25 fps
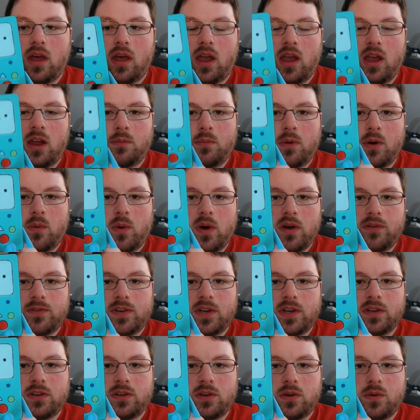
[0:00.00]
And my wife
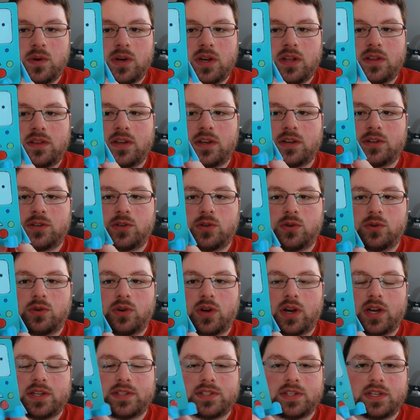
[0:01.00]
didn't do anything too
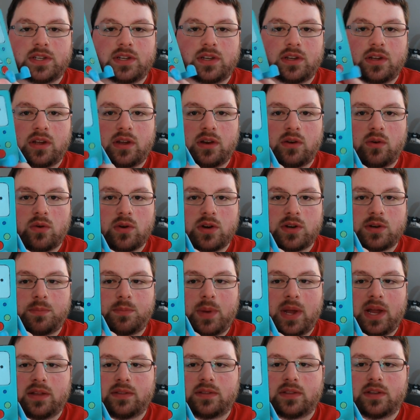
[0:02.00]
crazy in order to
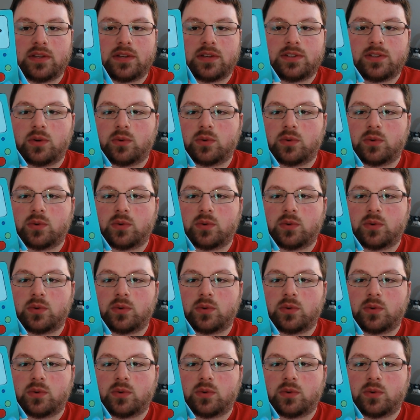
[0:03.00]
paint this.